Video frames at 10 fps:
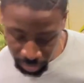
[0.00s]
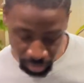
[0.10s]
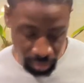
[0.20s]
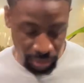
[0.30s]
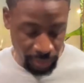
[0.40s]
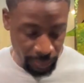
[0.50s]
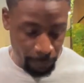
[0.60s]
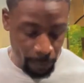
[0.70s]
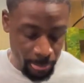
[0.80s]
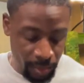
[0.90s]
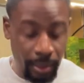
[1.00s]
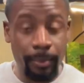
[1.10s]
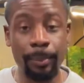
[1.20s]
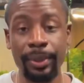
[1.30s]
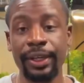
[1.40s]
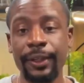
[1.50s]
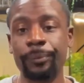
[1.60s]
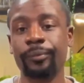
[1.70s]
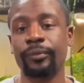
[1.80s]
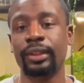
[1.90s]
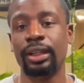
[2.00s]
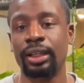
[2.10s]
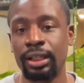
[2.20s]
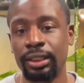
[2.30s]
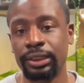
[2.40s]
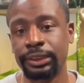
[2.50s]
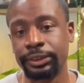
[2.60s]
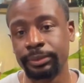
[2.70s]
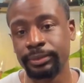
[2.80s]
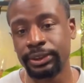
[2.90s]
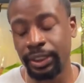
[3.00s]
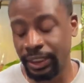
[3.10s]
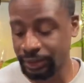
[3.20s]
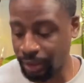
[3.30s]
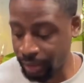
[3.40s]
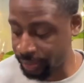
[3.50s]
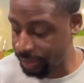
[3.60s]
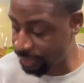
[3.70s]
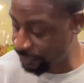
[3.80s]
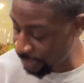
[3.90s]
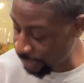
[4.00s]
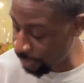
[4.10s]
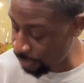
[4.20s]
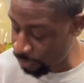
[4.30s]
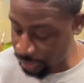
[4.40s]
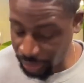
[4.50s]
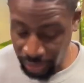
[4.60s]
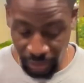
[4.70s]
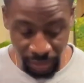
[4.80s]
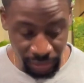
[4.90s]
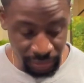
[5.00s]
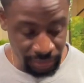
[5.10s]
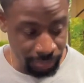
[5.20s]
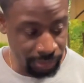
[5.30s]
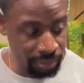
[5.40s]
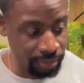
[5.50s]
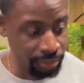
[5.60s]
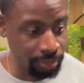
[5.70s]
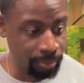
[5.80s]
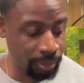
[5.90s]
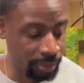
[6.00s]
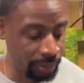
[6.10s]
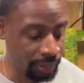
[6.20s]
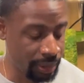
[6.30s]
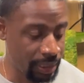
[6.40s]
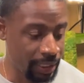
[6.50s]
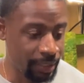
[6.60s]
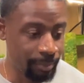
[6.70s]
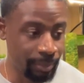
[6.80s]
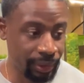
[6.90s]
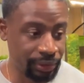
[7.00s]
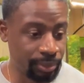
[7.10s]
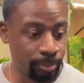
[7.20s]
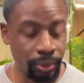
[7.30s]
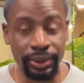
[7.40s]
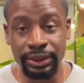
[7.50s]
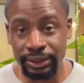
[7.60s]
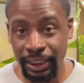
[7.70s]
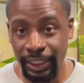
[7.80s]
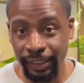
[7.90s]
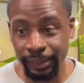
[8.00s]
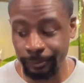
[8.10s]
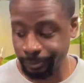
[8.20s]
Okay. But, so that's all this video really is. I was gonna do more, but your boy is tired.